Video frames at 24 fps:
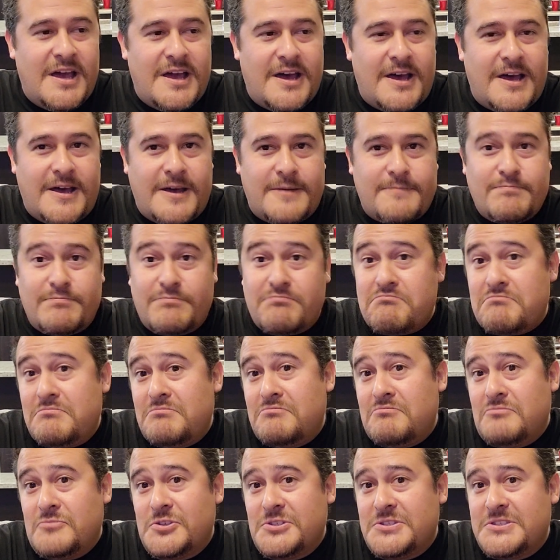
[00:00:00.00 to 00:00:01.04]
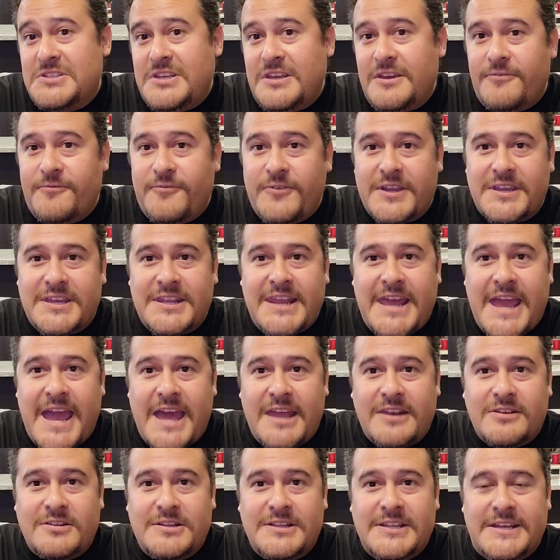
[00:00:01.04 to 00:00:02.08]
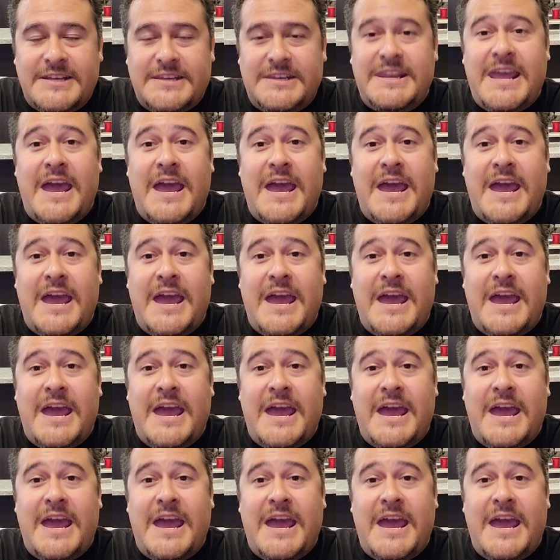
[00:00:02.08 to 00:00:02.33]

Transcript: Um, we'll see if it can handle it.